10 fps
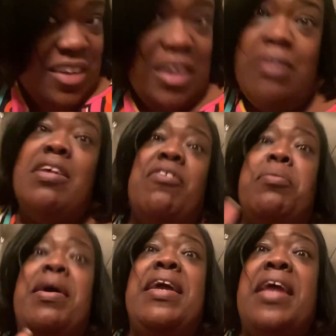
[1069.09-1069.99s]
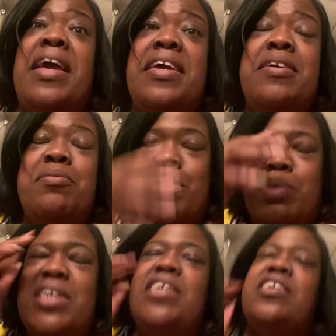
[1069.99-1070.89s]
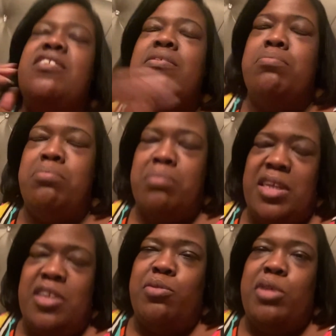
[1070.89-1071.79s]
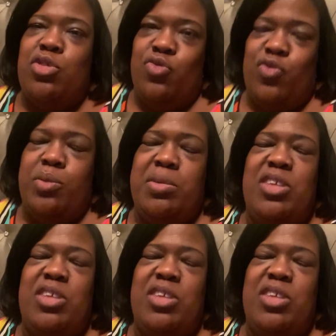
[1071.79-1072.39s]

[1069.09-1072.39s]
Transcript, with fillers: I was having a bad day, but my kids made it special for me.